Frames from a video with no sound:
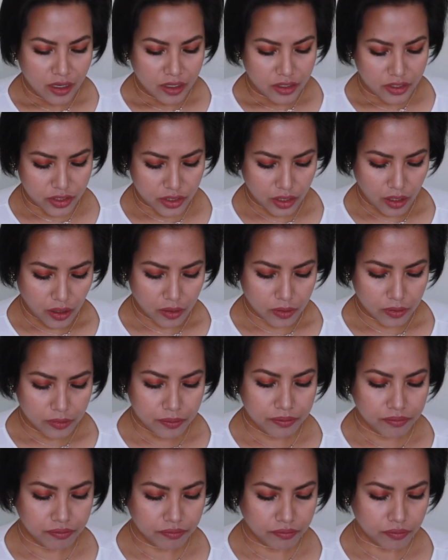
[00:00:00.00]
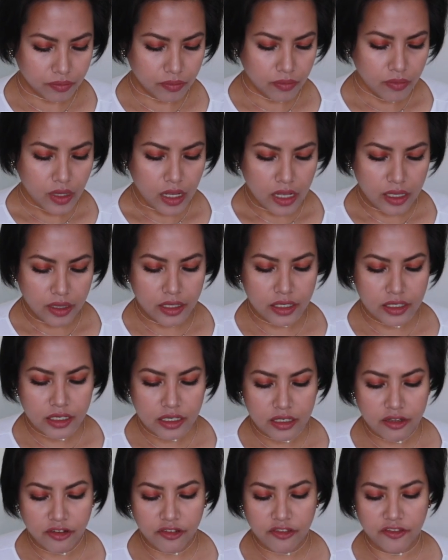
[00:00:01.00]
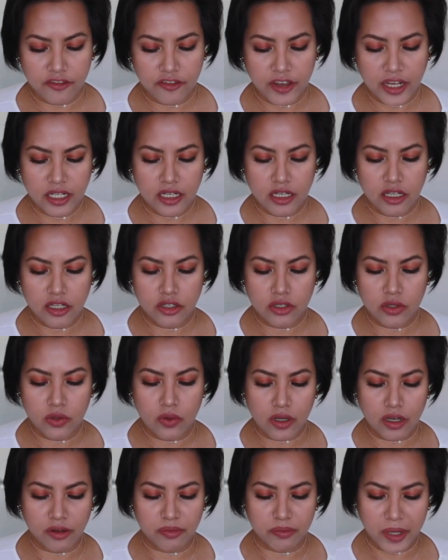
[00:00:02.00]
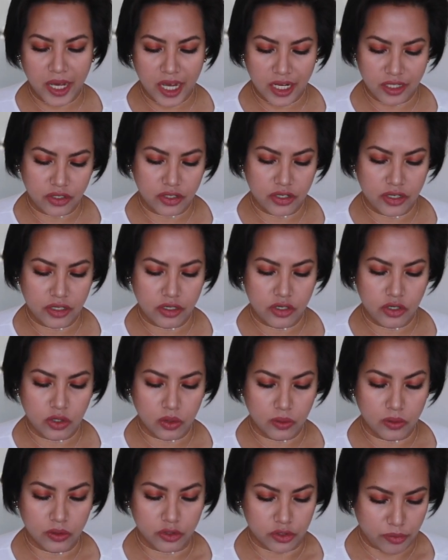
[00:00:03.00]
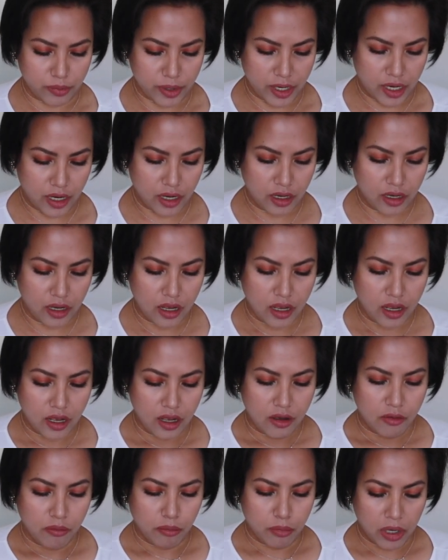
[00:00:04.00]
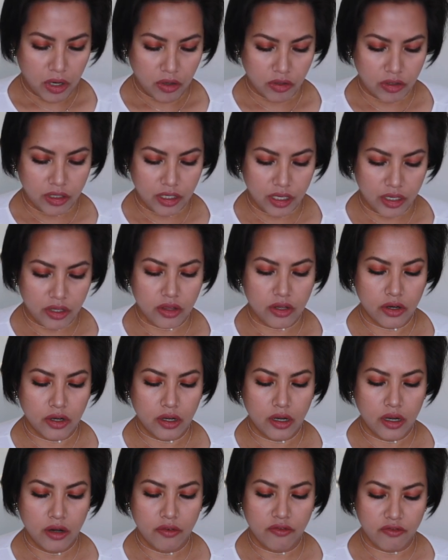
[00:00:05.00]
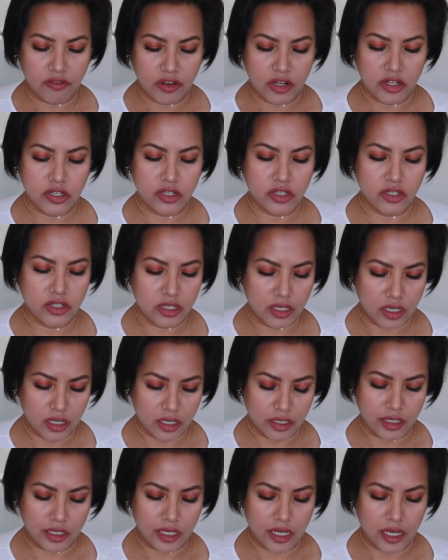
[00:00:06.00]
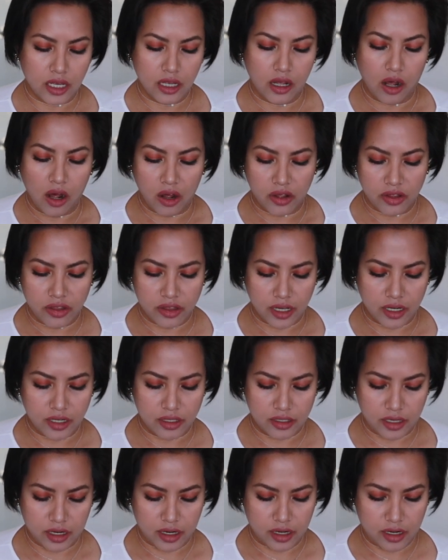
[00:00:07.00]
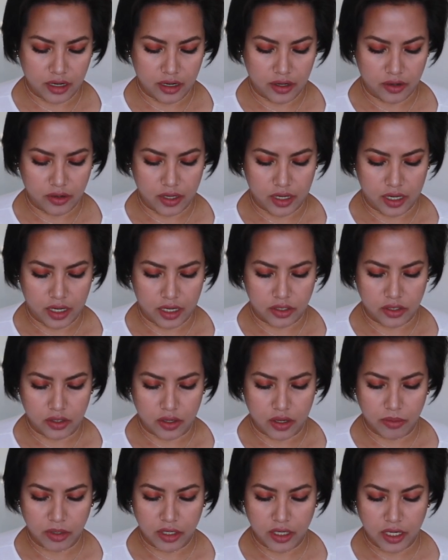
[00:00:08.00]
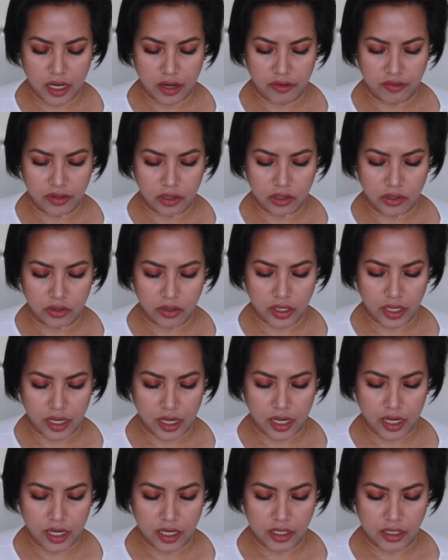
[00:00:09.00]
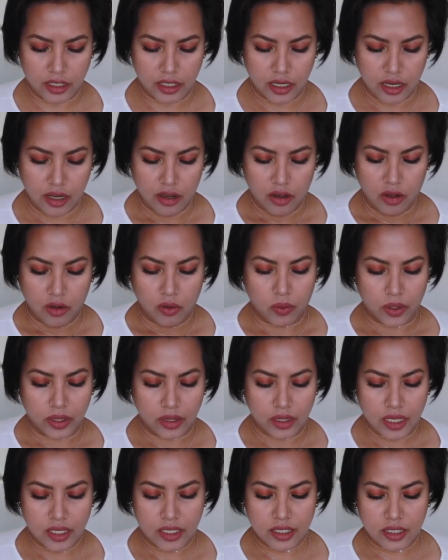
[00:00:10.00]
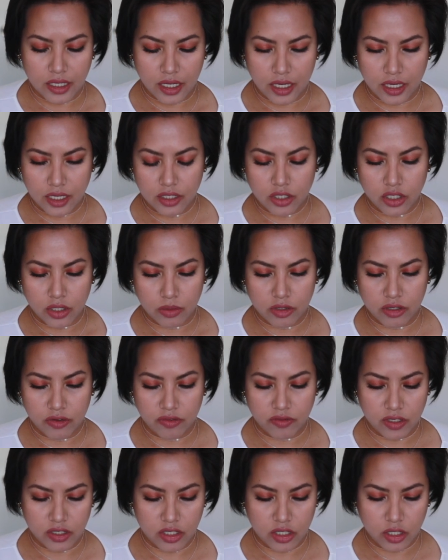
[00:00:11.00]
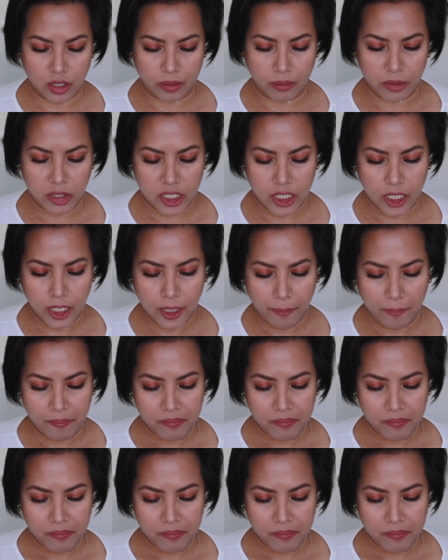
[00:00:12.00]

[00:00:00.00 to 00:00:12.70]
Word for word: So this is the Fendi Zucca pattern shoulder bag, brown leather, vintage Italy, authentic. Okay, so I'm gonna have a look at what they said in terms of description.